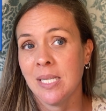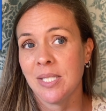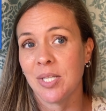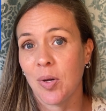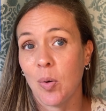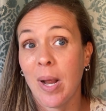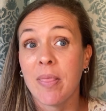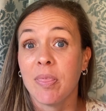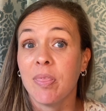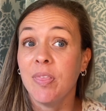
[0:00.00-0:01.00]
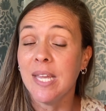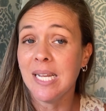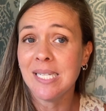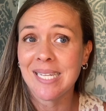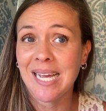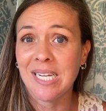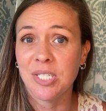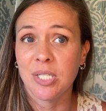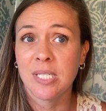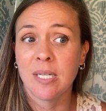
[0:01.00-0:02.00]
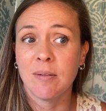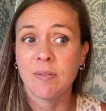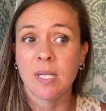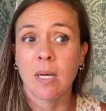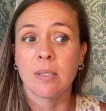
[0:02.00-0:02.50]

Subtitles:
So these adjectives